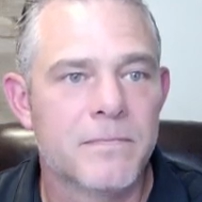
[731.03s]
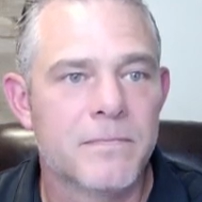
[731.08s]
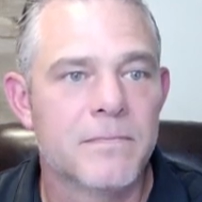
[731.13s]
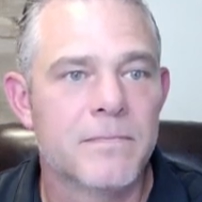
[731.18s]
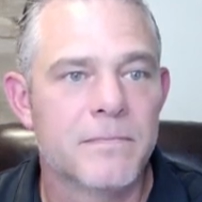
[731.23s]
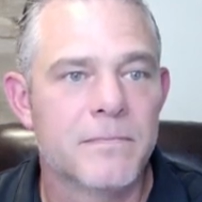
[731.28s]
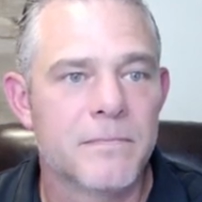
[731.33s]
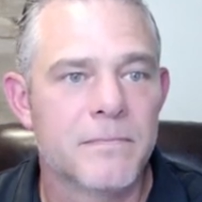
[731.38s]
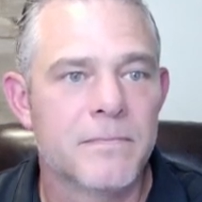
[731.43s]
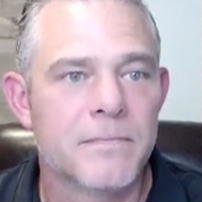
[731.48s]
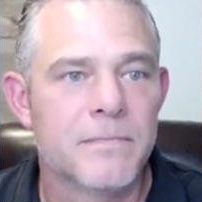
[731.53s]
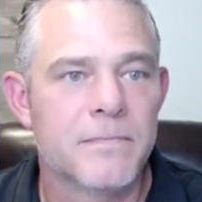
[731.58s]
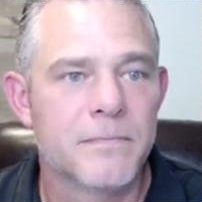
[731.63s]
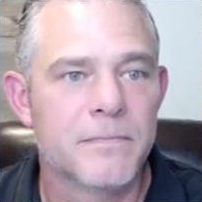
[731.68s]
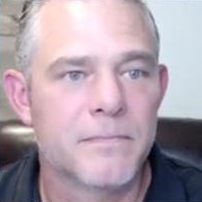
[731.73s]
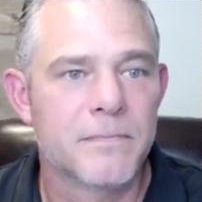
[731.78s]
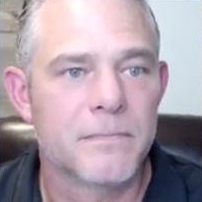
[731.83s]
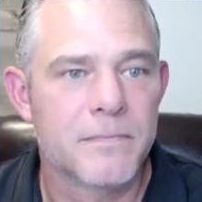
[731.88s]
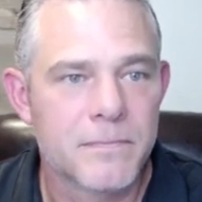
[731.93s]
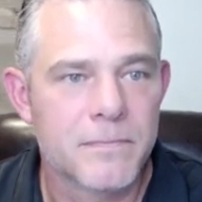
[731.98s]

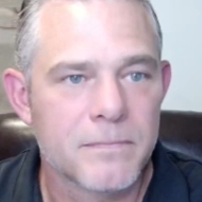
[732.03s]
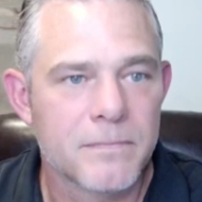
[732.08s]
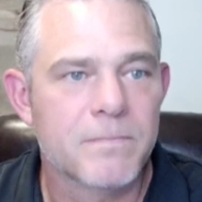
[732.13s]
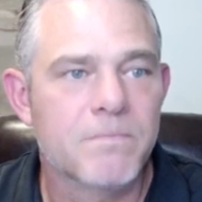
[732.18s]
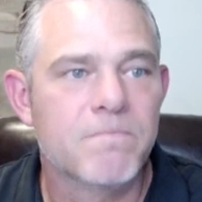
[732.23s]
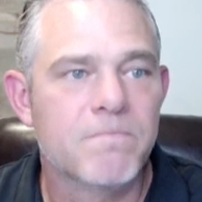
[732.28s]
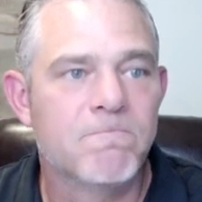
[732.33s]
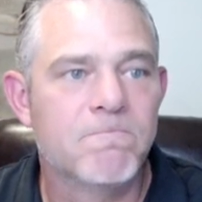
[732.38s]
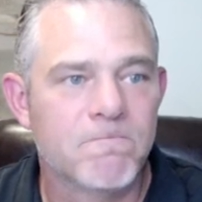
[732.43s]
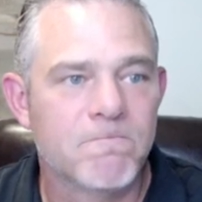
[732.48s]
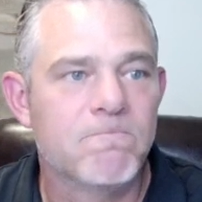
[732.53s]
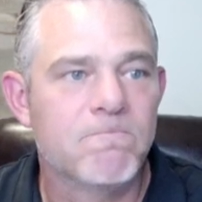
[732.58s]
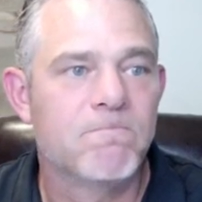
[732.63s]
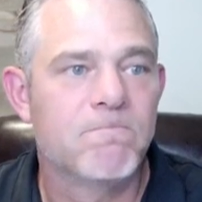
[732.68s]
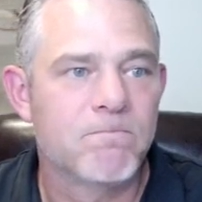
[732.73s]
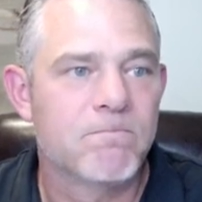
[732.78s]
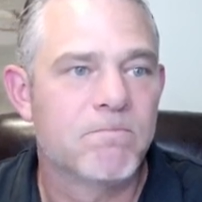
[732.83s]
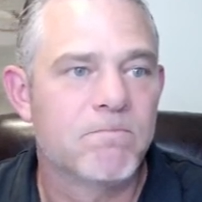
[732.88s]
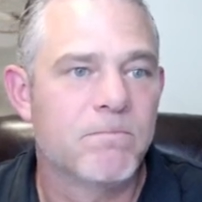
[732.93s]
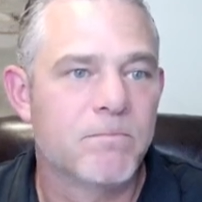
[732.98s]

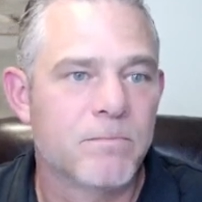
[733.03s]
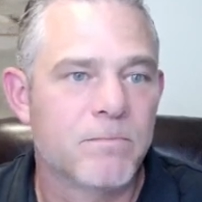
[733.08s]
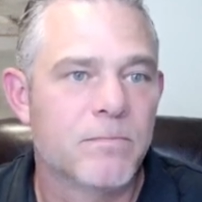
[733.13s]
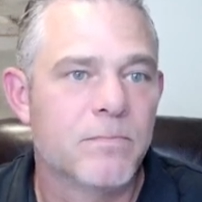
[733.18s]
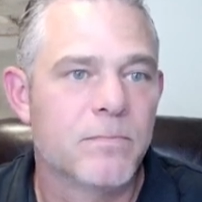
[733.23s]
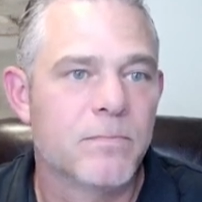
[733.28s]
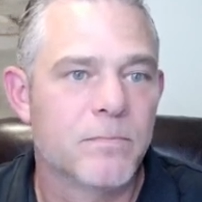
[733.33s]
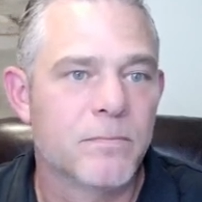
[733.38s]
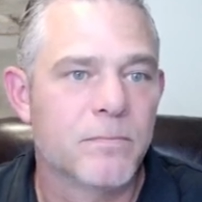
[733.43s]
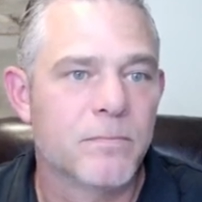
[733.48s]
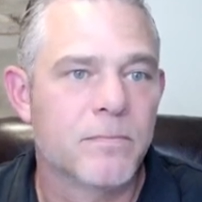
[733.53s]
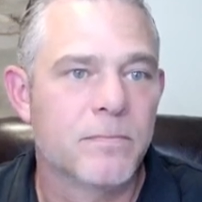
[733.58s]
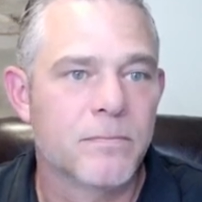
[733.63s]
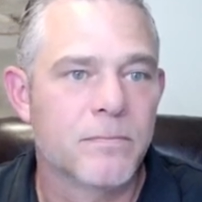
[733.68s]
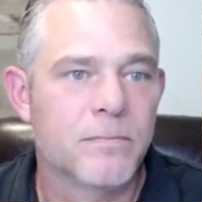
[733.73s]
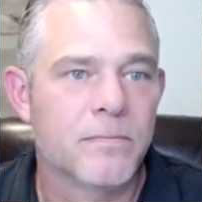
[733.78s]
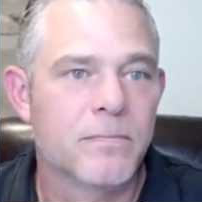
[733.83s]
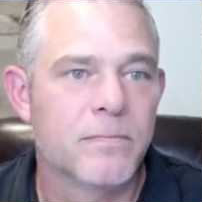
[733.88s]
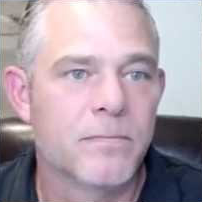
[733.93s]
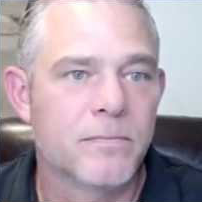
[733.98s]

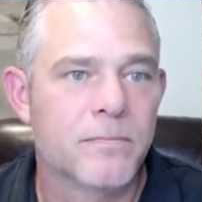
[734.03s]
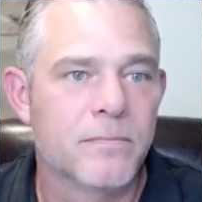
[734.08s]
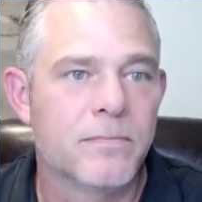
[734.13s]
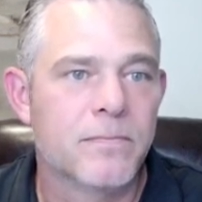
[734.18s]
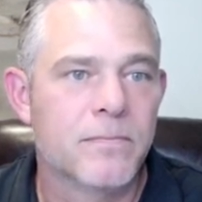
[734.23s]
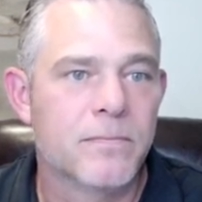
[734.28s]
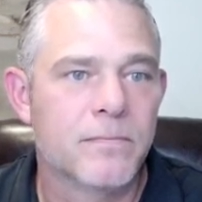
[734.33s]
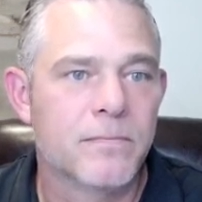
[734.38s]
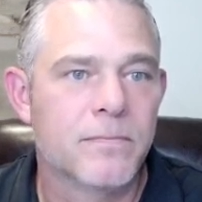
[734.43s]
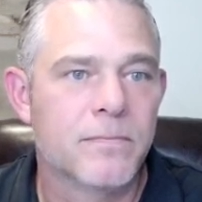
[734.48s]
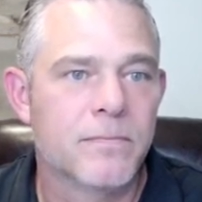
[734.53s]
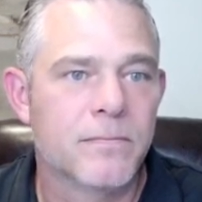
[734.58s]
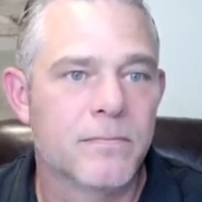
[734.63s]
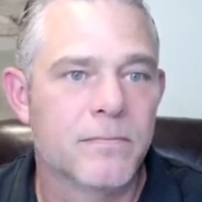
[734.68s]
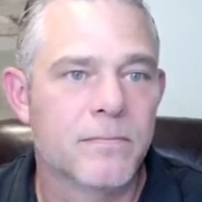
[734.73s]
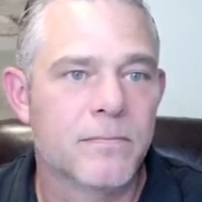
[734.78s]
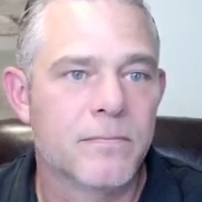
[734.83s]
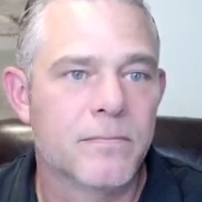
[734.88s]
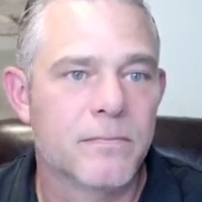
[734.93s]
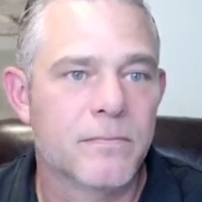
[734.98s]

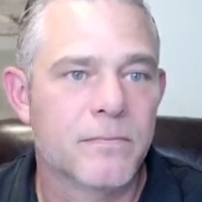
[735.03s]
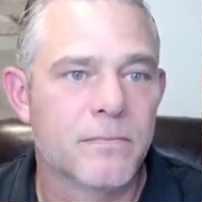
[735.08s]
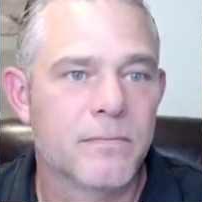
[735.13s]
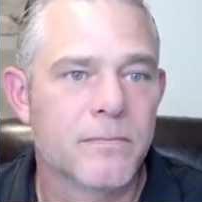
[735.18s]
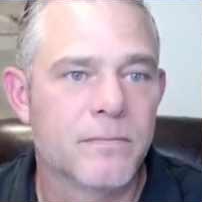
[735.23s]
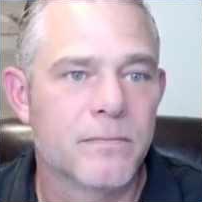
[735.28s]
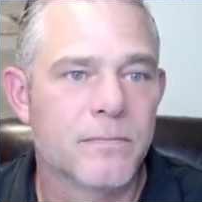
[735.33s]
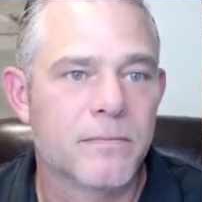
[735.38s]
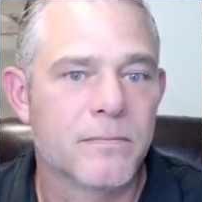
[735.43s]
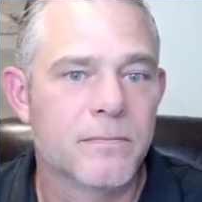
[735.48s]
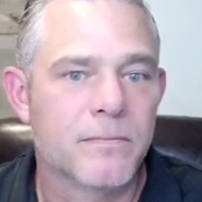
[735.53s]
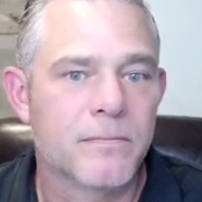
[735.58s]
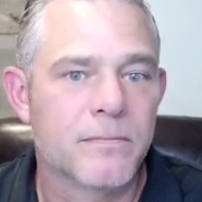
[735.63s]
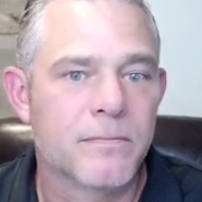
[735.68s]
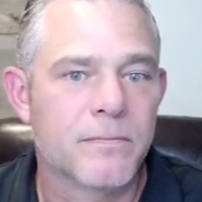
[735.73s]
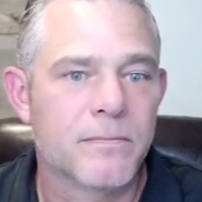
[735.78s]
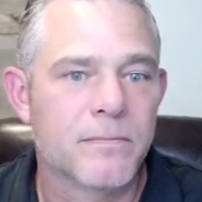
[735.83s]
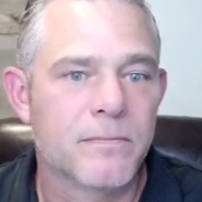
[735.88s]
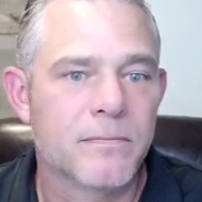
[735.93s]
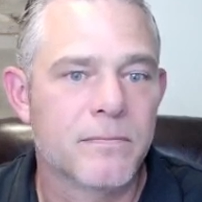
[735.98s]

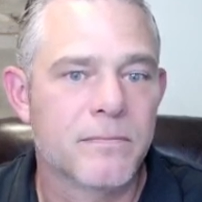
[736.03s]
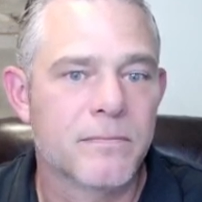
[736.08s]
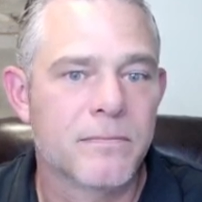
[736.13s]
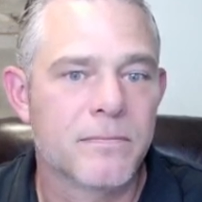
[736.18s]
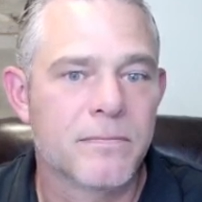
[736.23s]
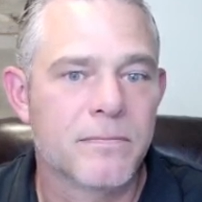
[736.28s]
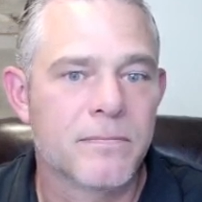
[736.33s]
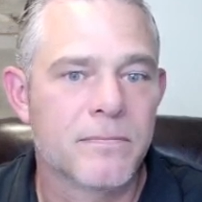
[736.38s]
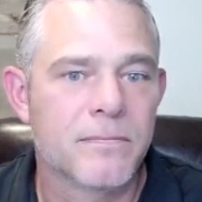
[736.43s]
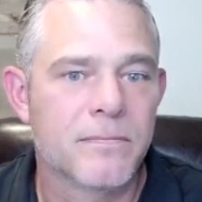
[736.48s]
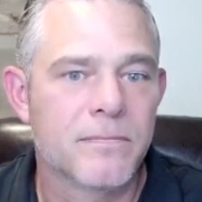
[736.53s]
The person shown says nothing.